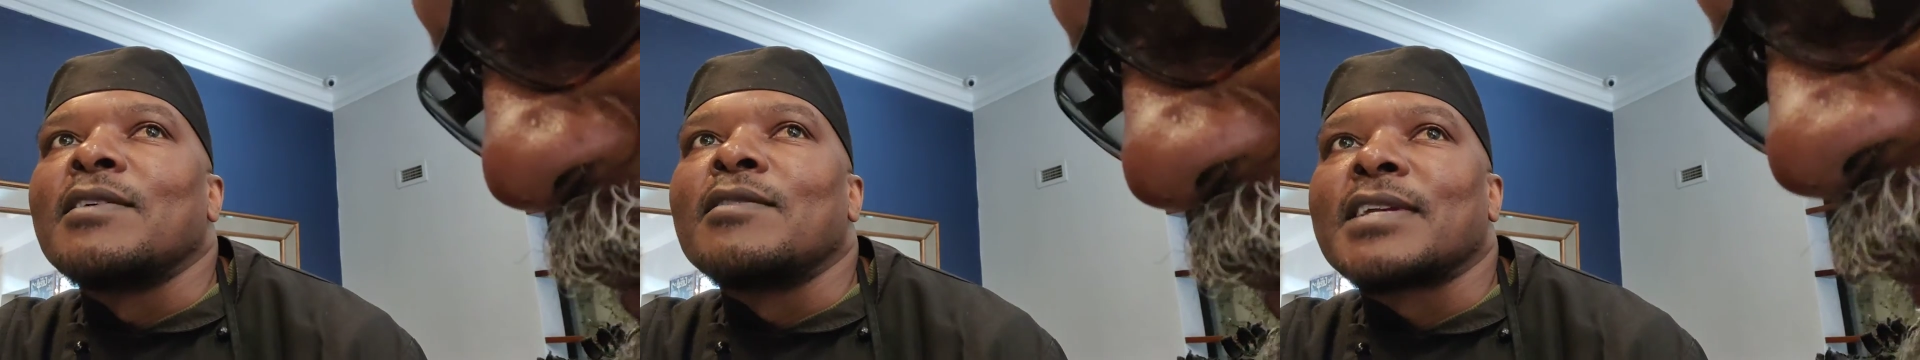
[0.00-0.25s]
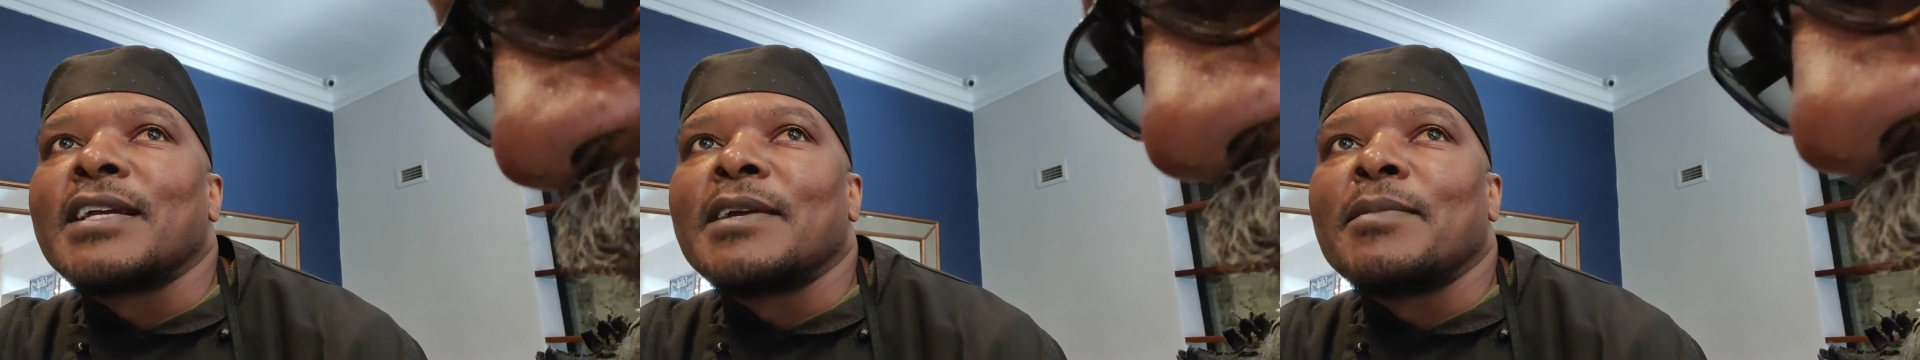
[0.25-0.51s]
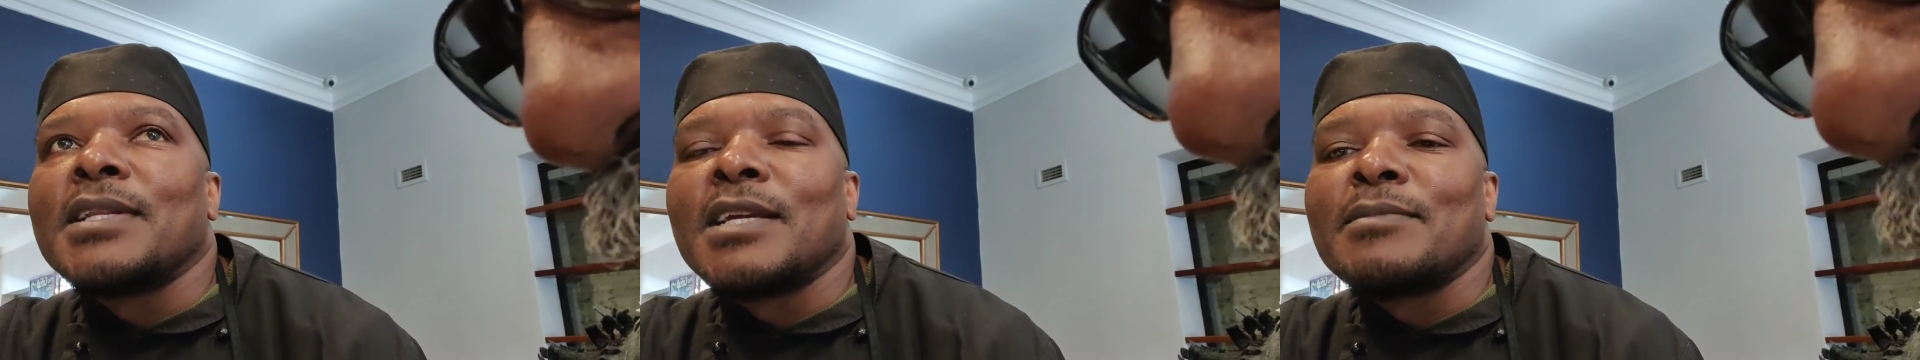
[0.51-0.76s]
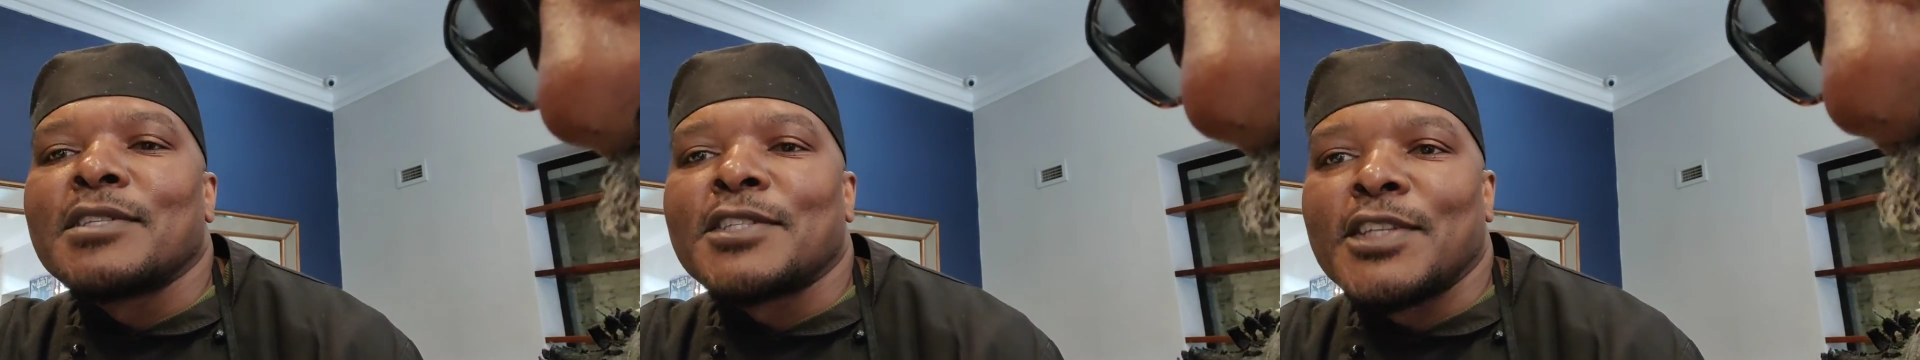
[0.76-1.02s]
Okay, my
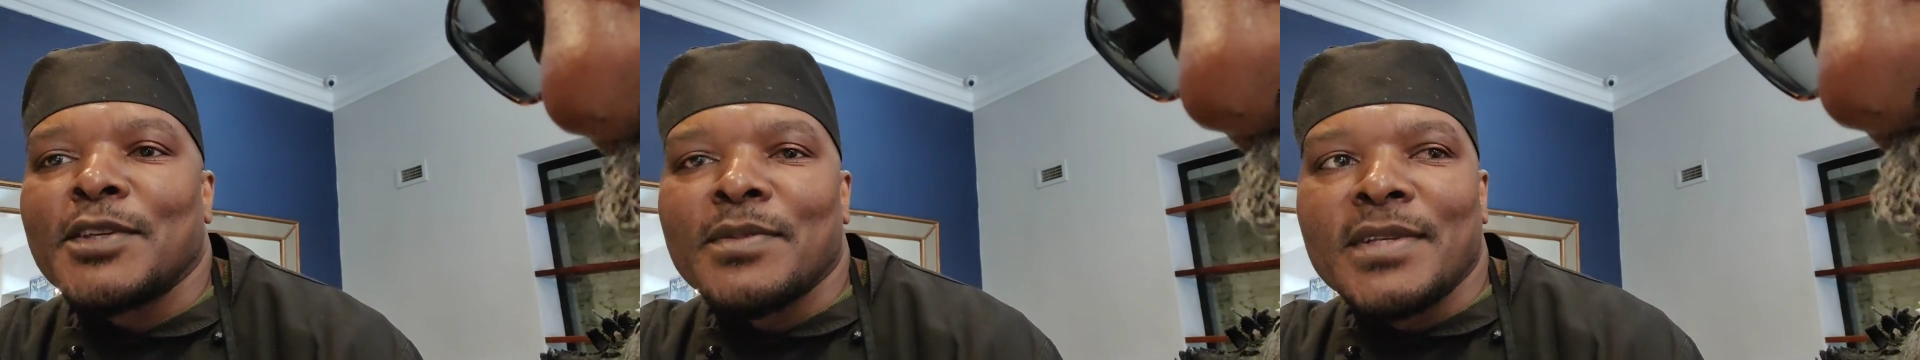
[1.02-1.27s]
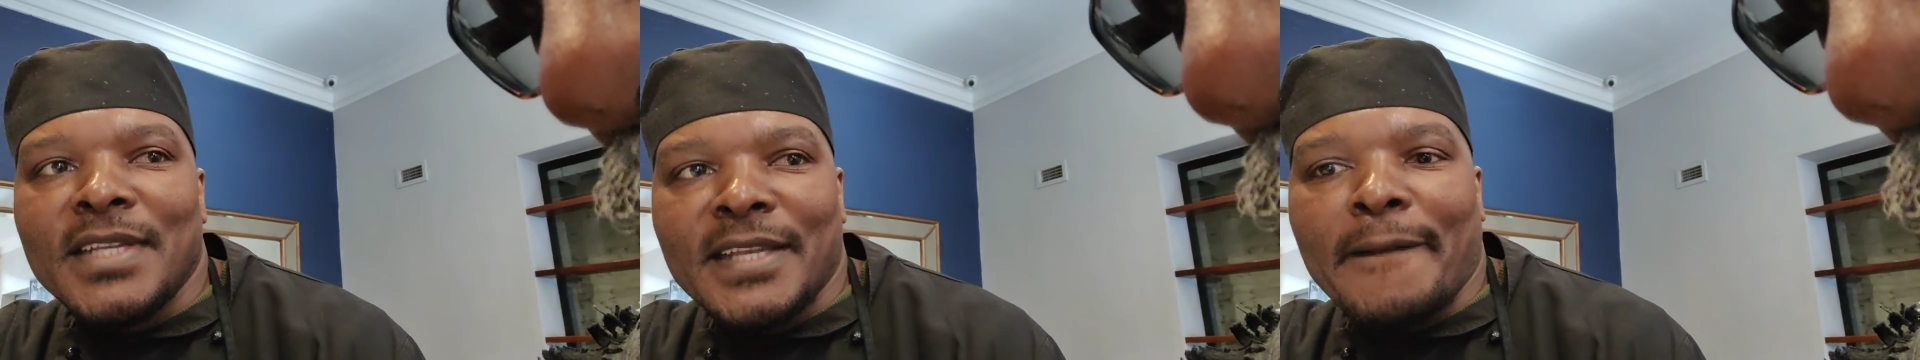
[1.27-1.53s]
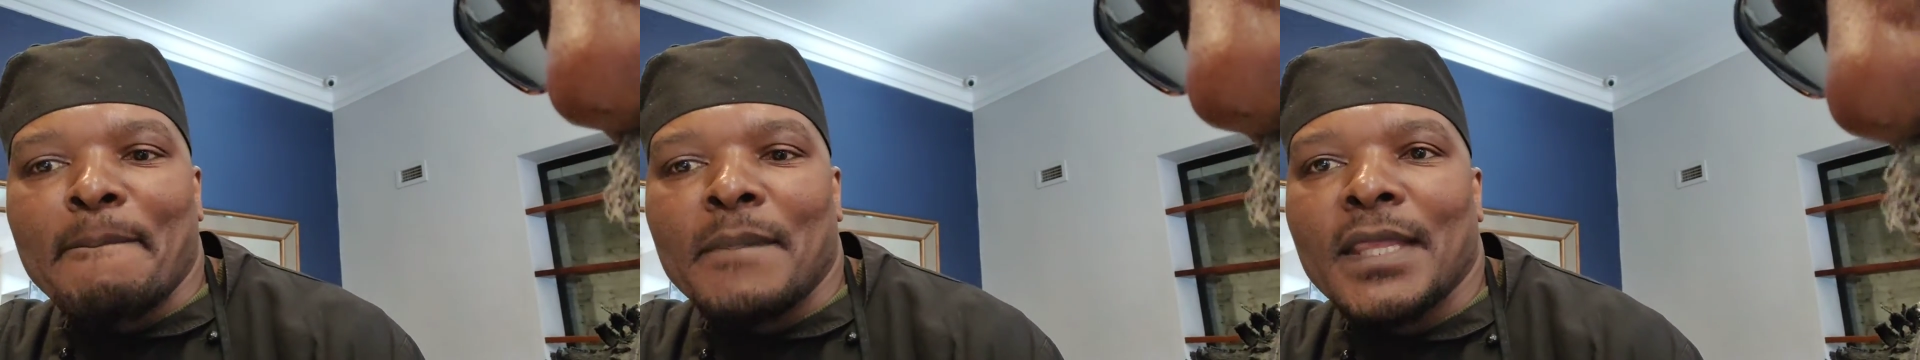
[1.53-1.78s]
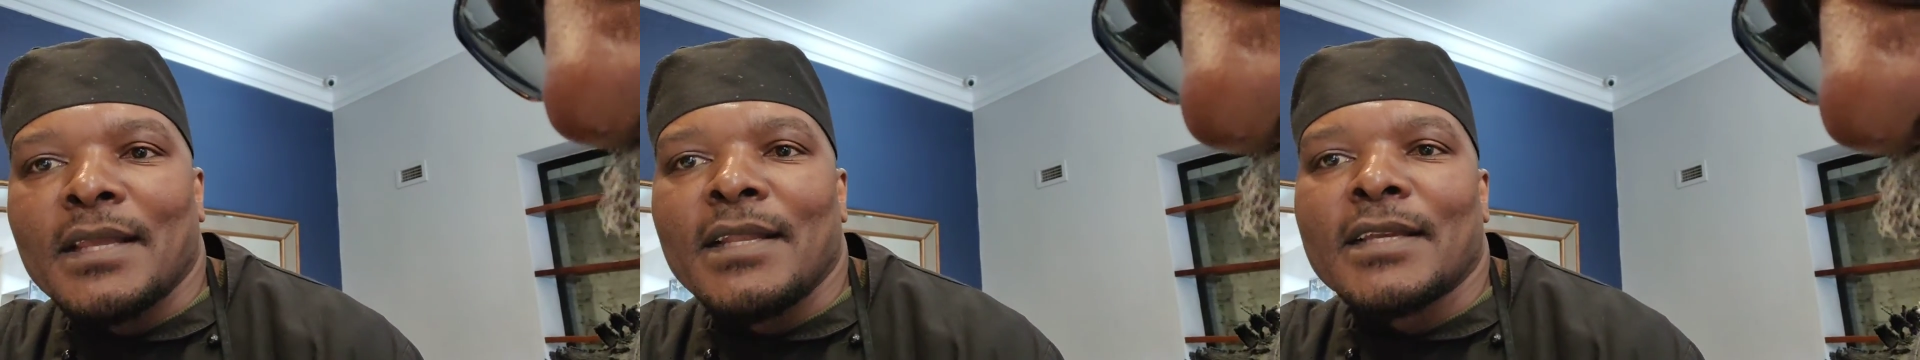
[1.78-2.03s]
name is Jimmy.
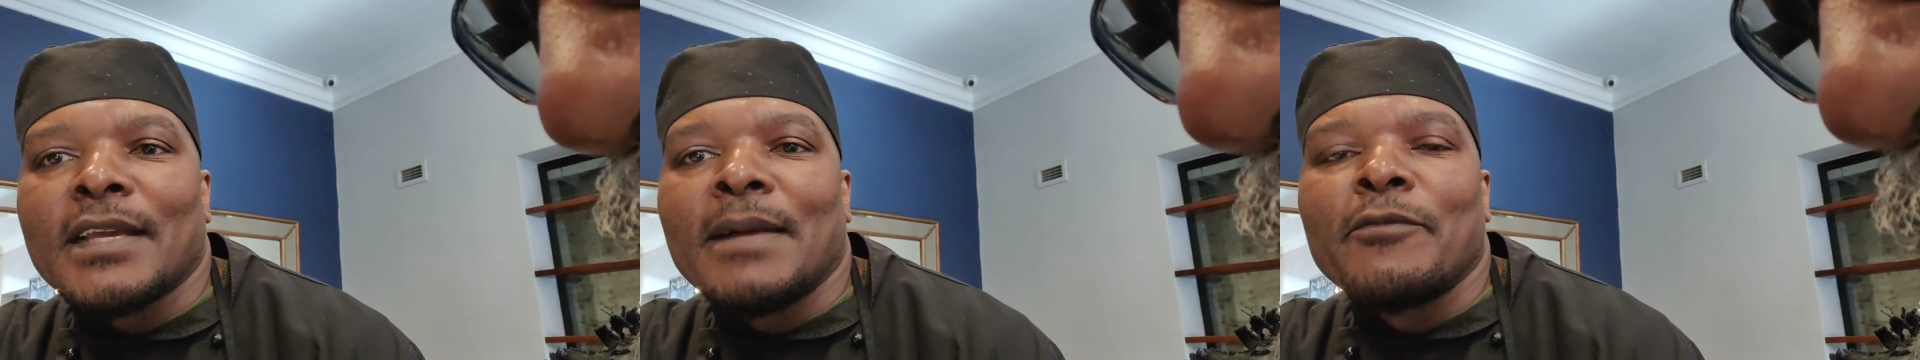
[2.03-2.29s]
like,